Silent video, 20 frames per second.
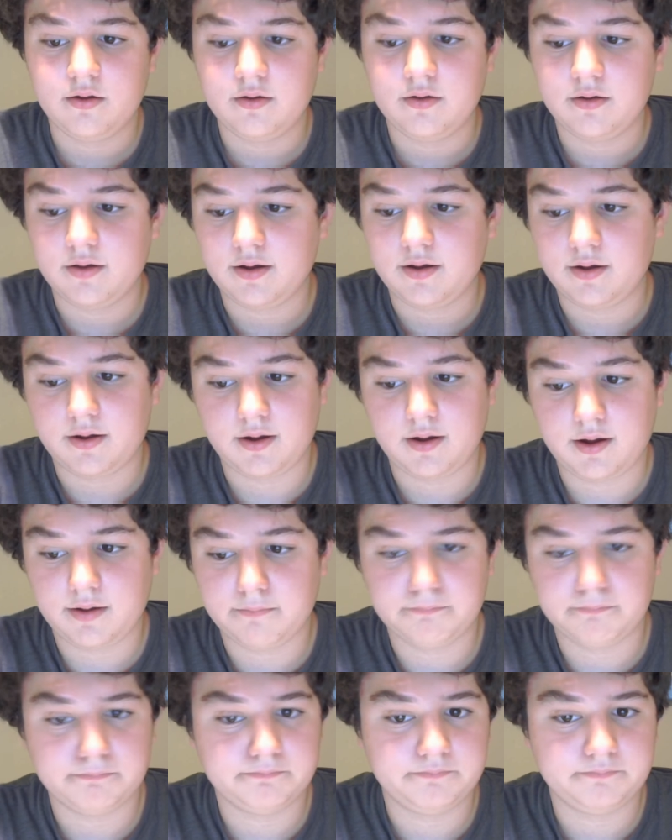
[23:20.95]

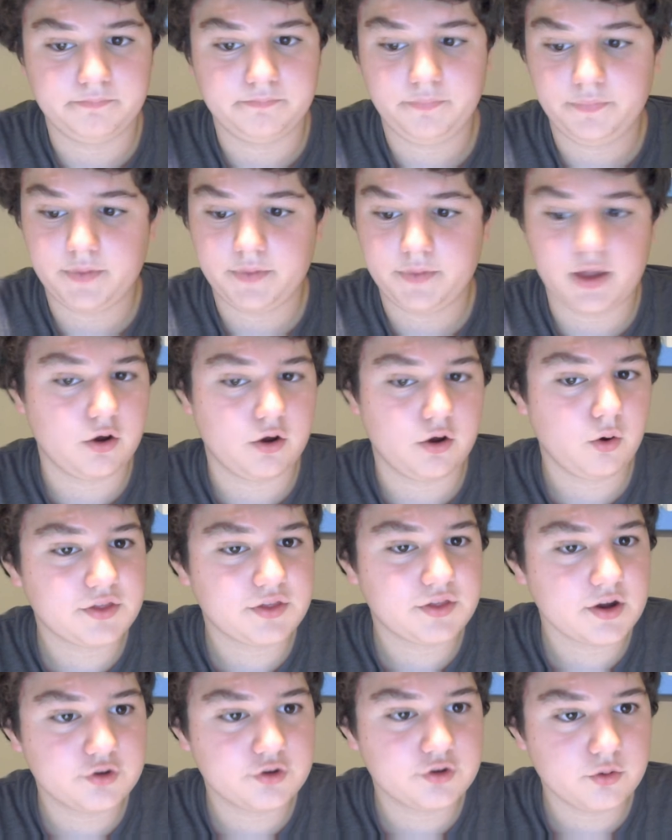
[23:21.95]
they know what they're
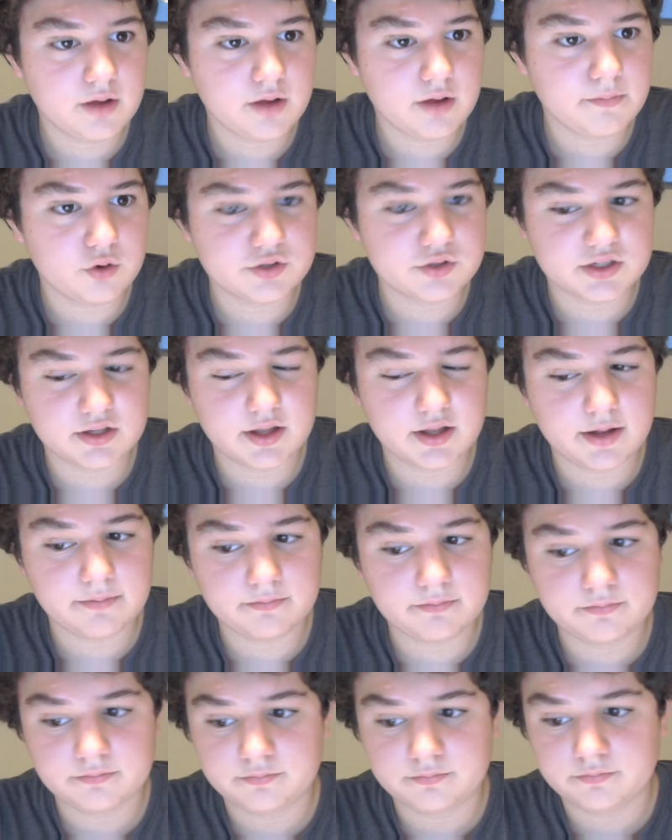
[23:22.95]
doing, most of
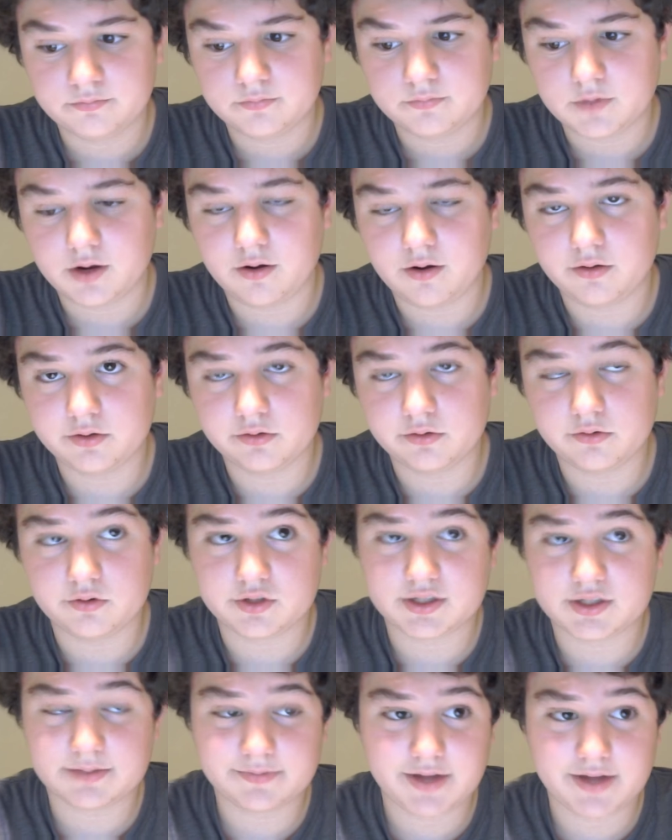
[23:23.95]
them, although there's
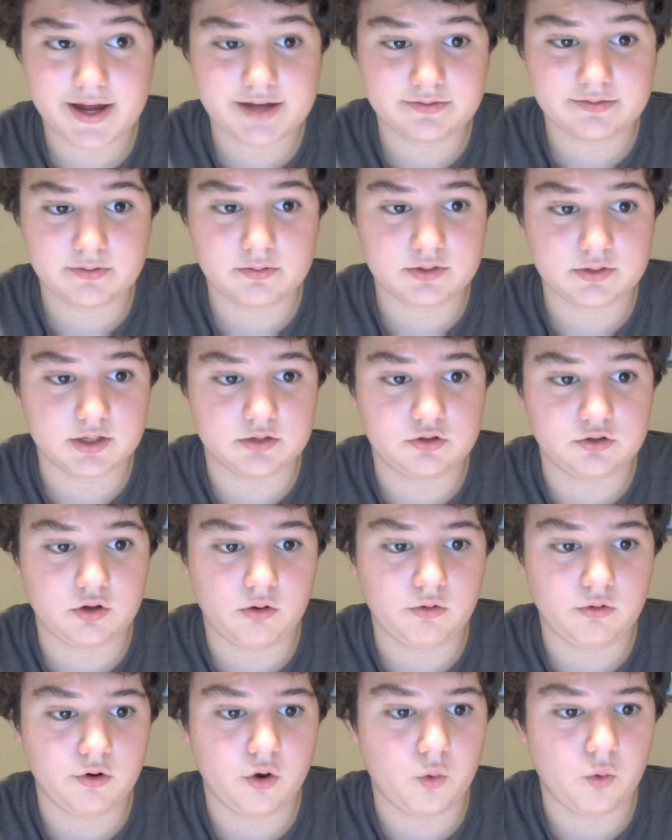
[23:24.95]
some cast members that
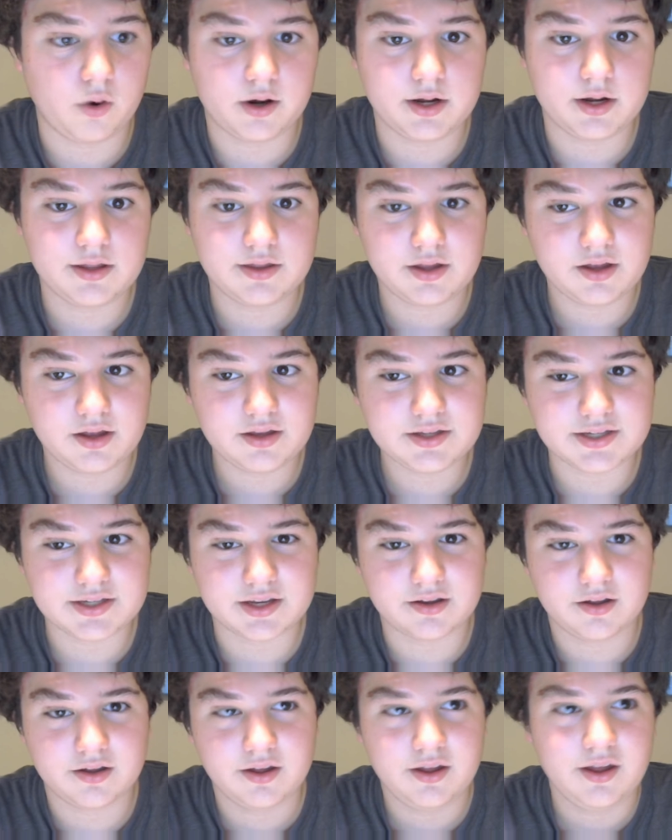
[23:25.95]
don't know where anything is.
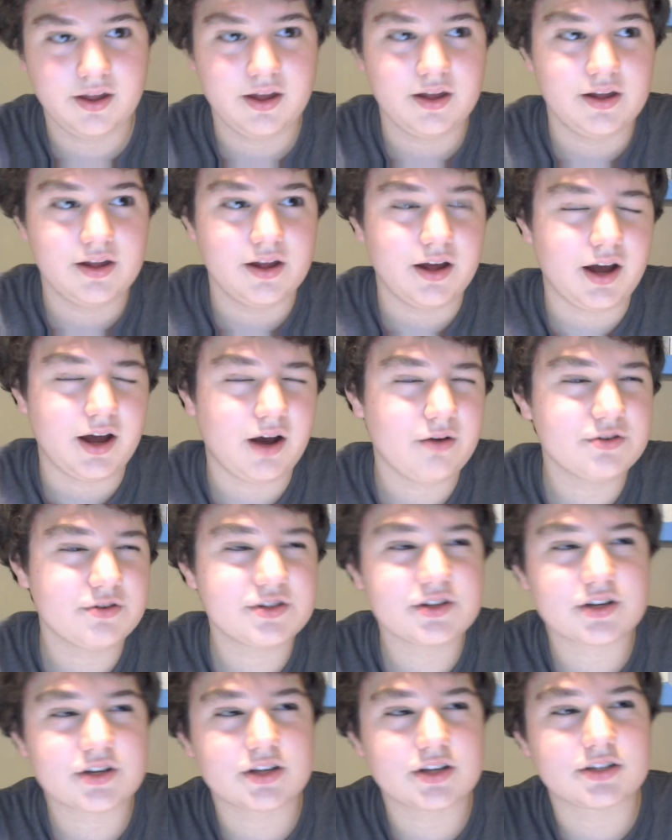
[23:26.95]
Like, I was in
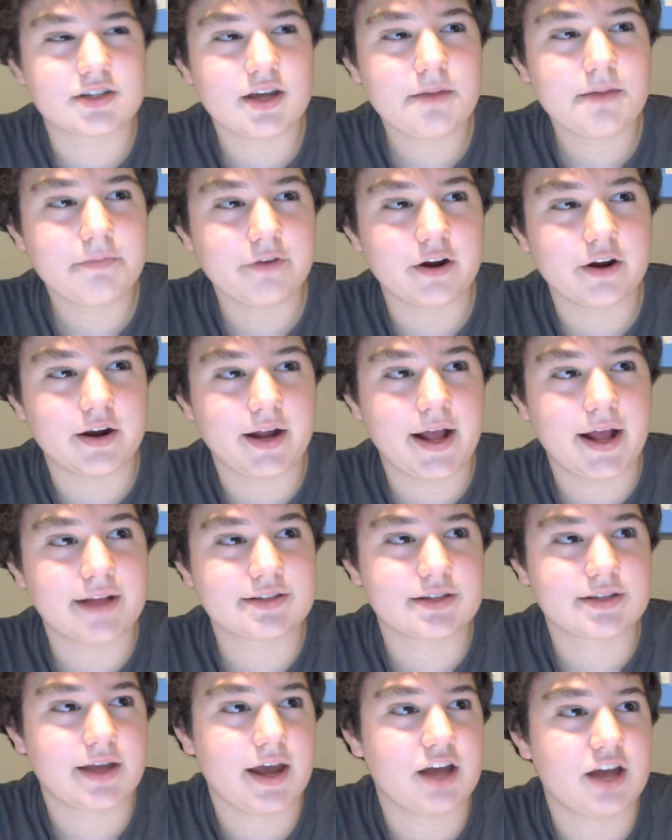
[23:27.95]
the Contemporary and I asked
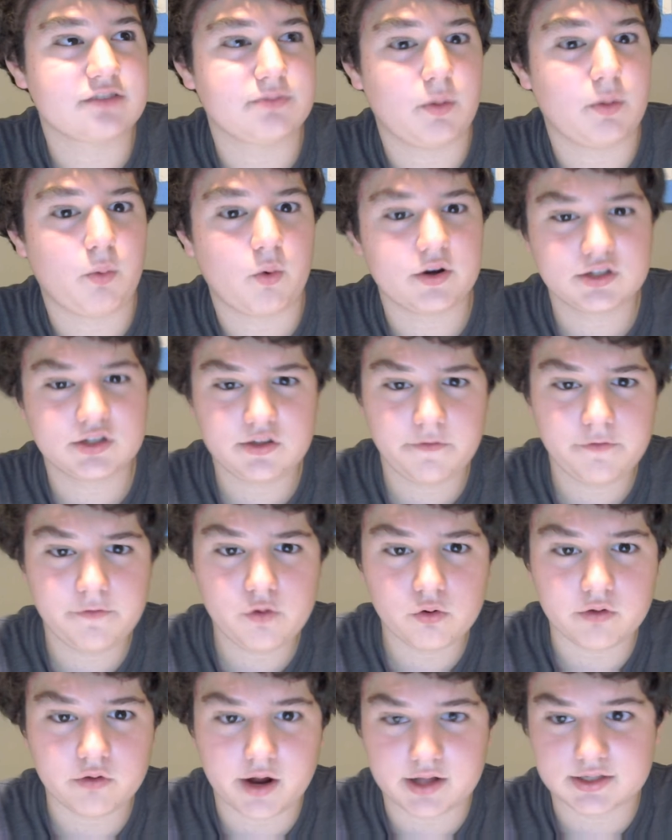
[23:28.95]
the cast member, where's the
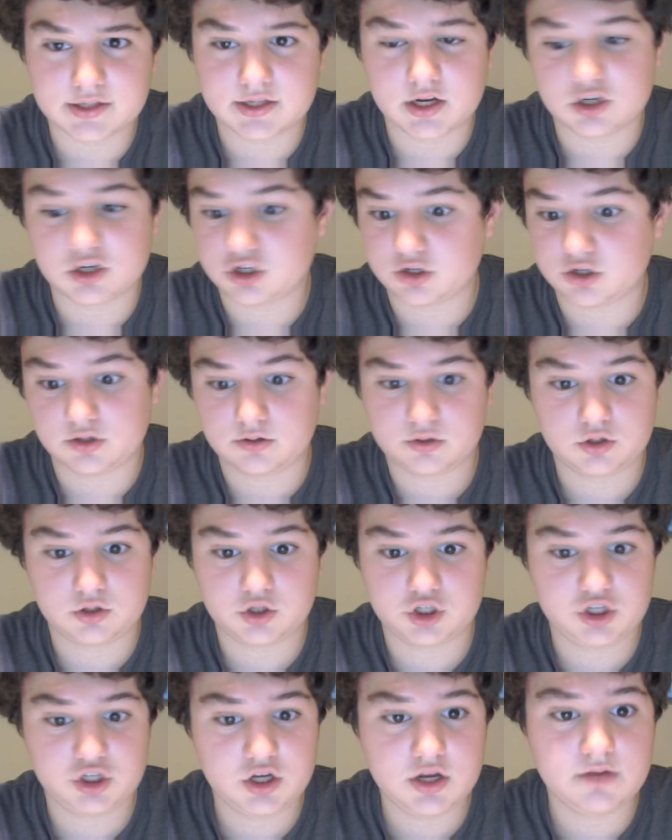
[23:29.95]
fuel rod station?
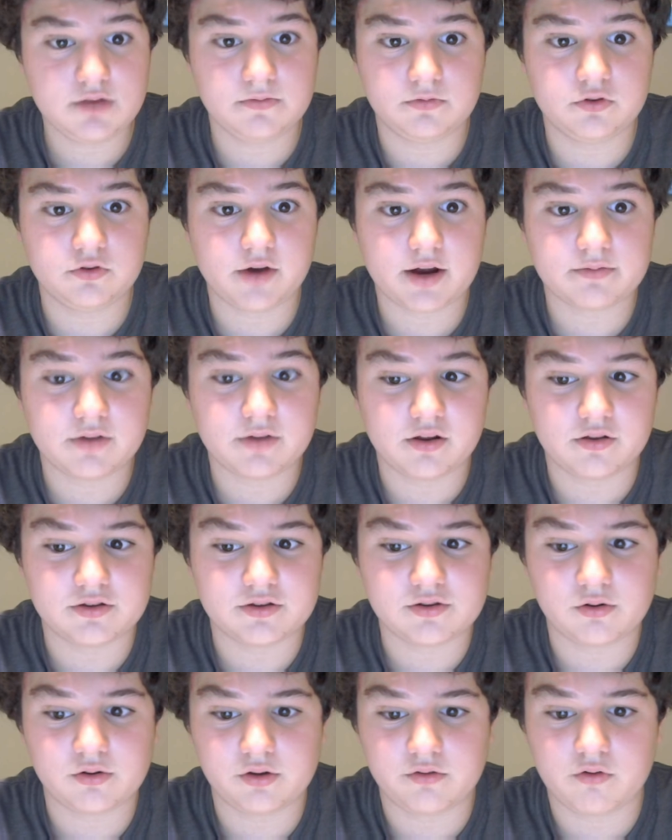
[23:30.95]
She directed me to the
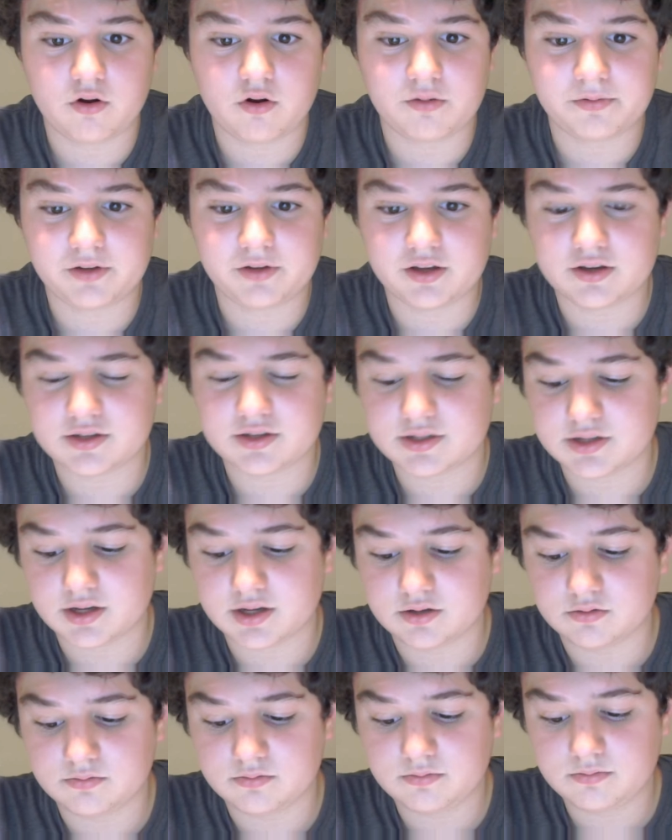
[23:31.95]
totally wrong place,
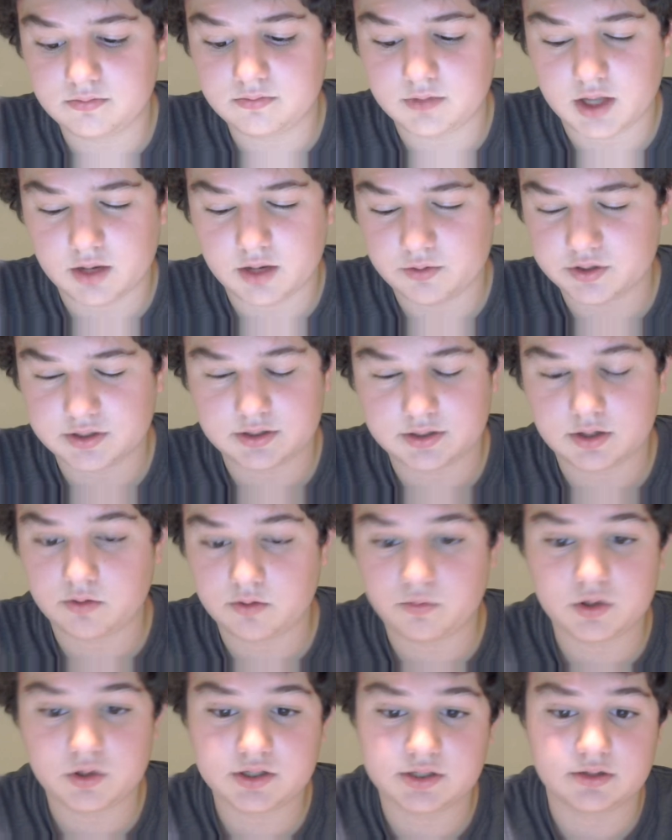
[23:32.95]
and
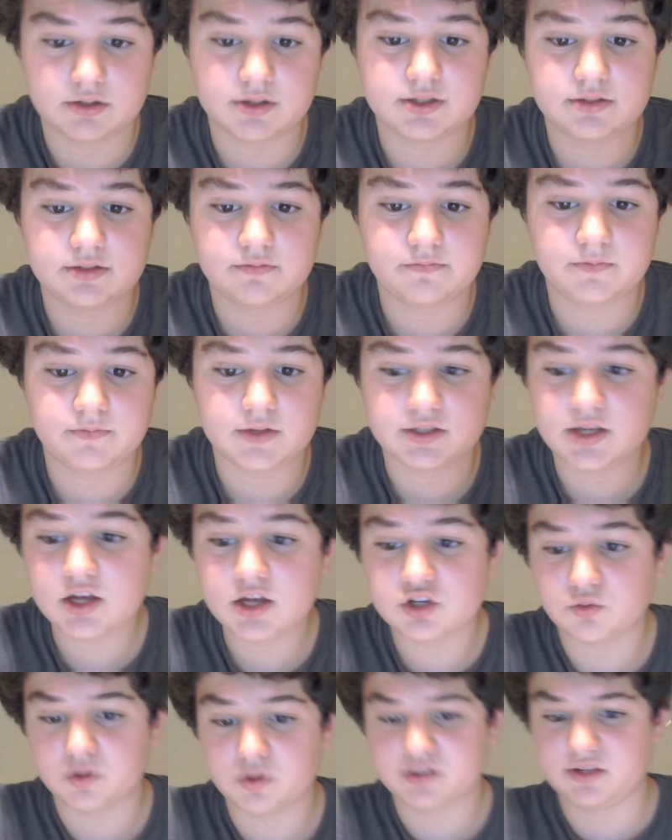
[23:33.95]
the
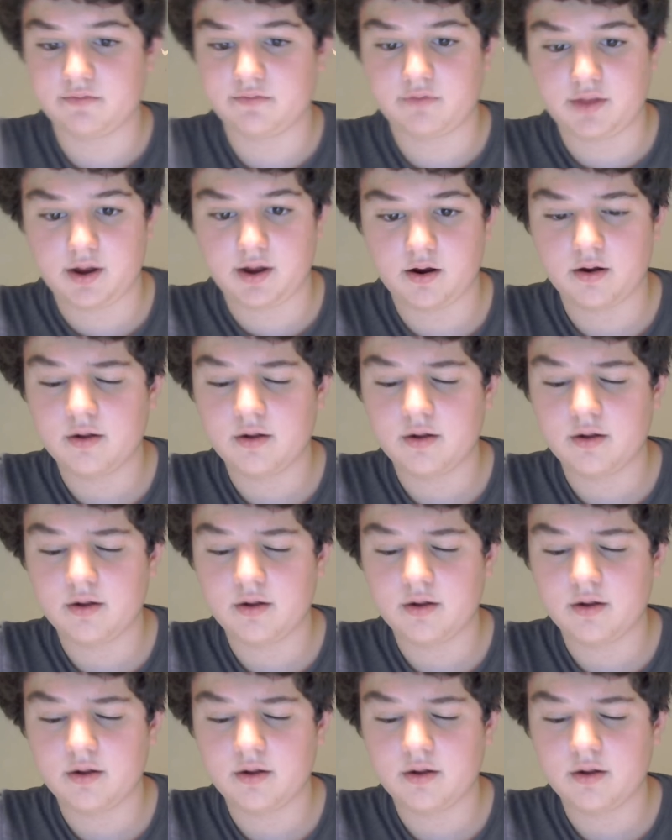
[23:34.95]
station wasn't even there.